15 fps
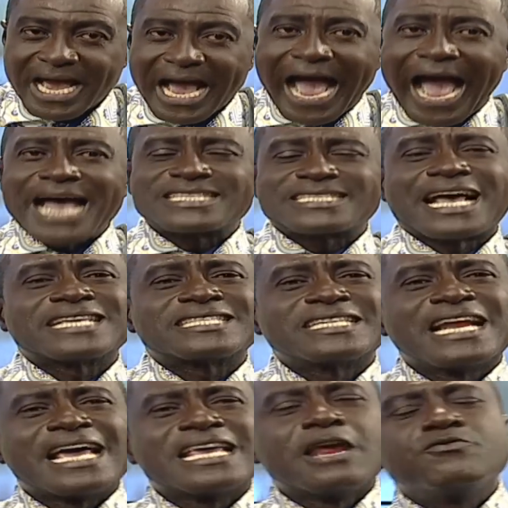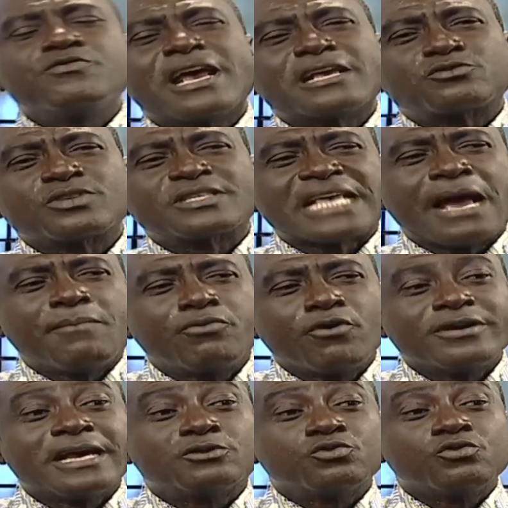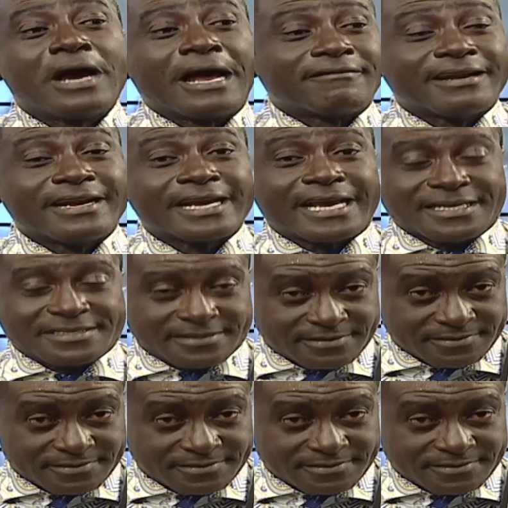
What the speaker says: Assassina ye dua so say Ebrona ye 200 acres.